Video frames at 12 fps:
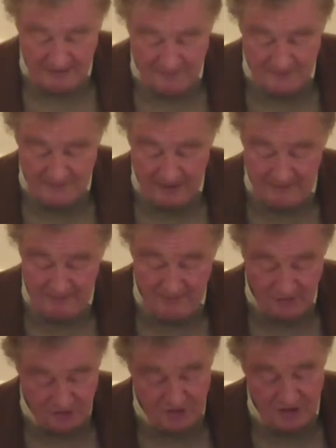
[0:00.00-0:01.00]
I've spent
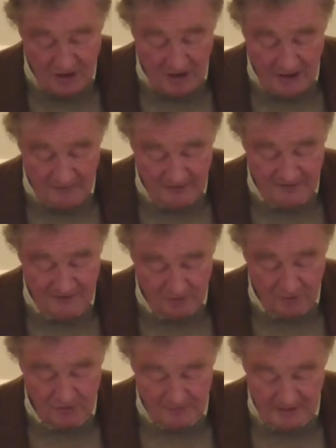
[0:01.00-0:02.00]
much time and
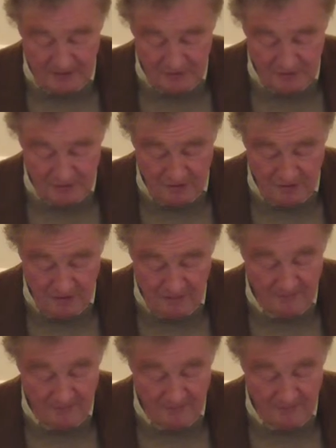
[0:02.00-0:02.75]
thought about you.